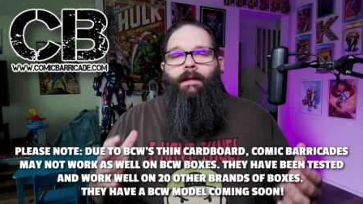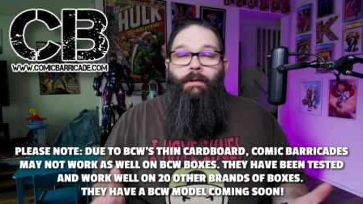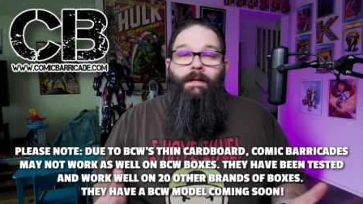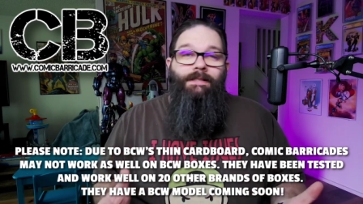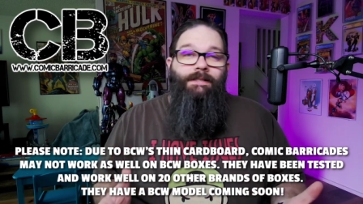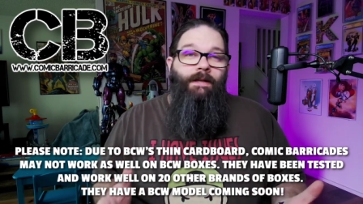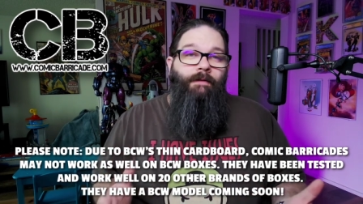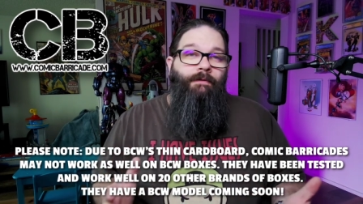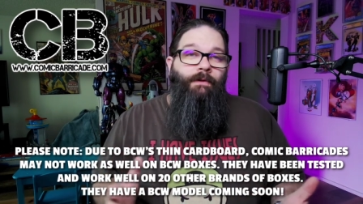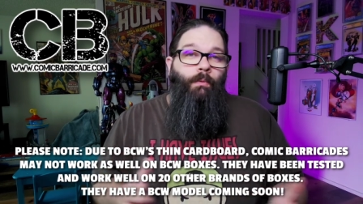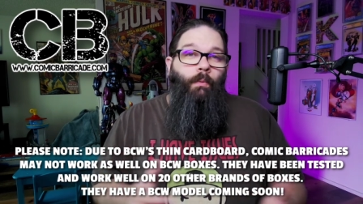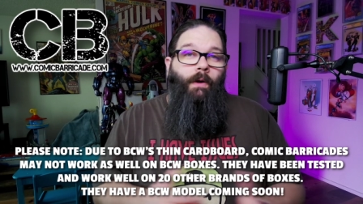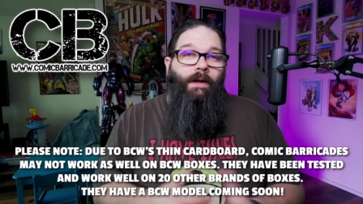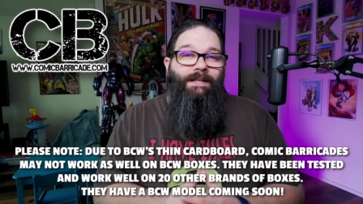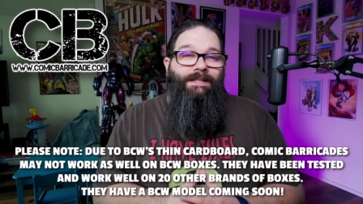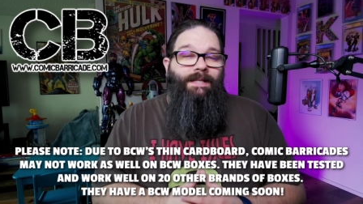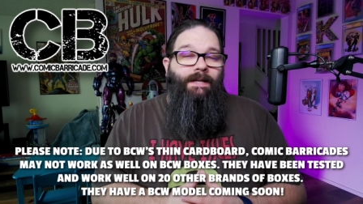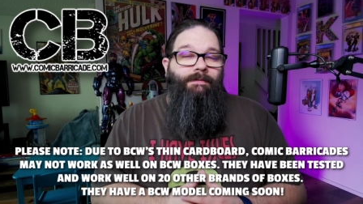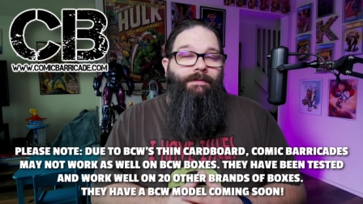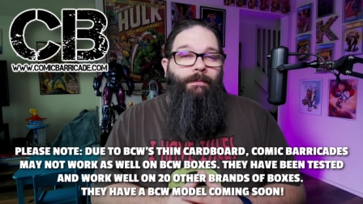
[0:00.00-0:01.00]
Plus, if you want
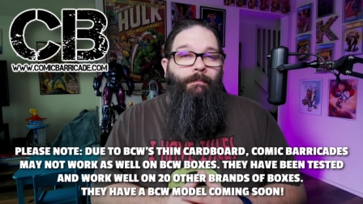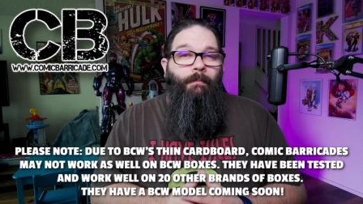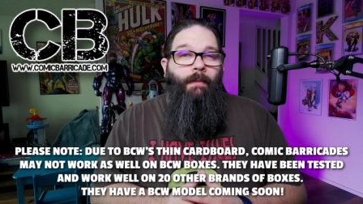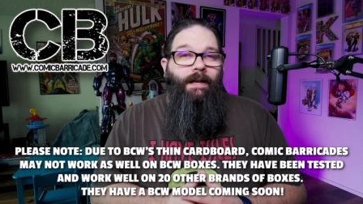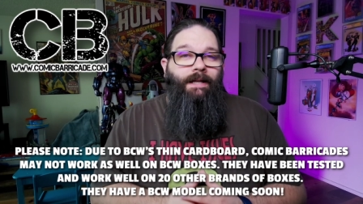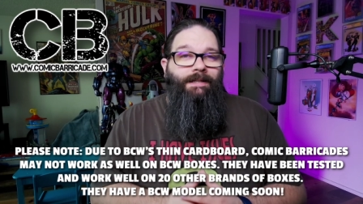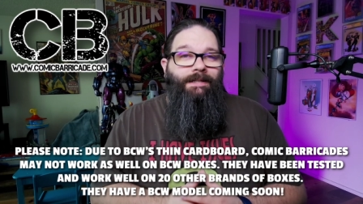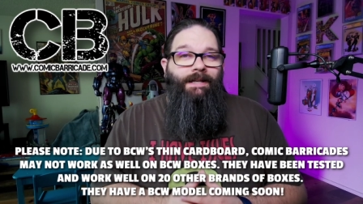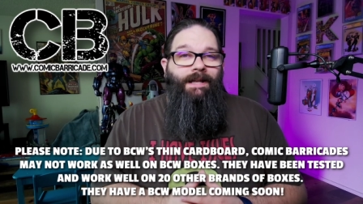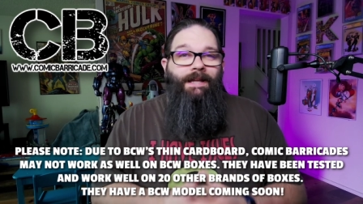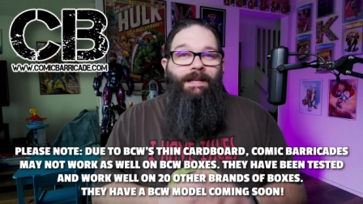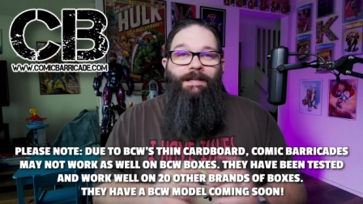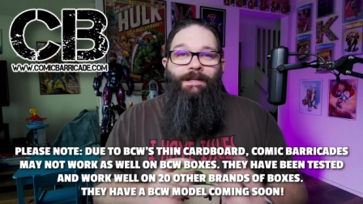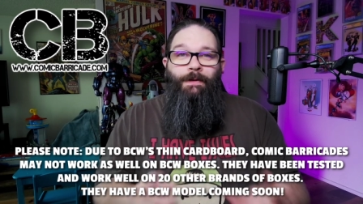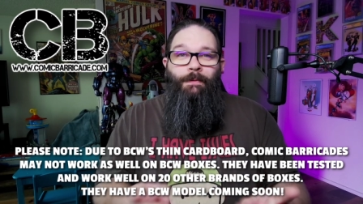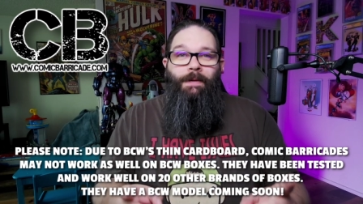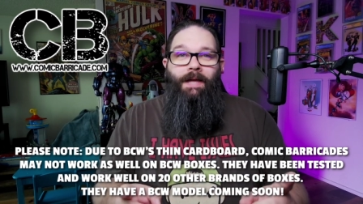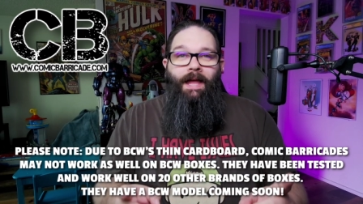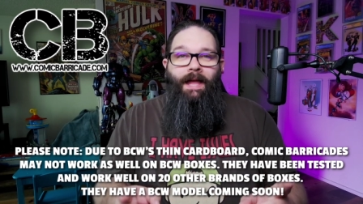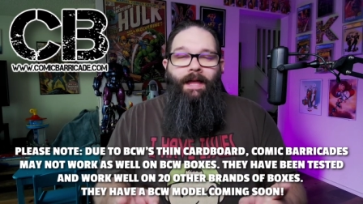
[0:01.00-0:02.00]
to save some money today,
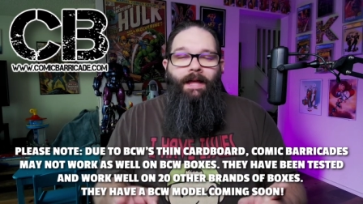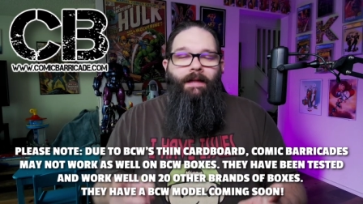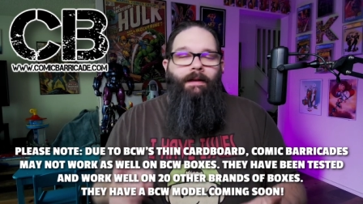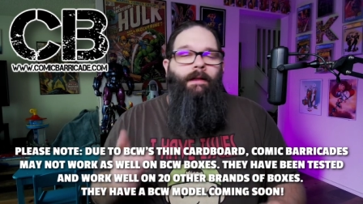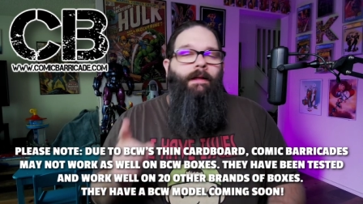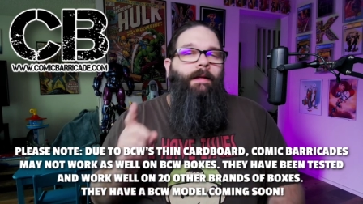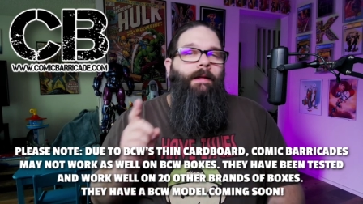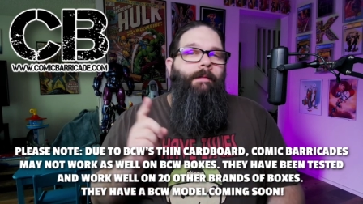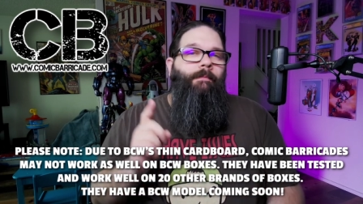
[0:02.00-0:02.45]
you can.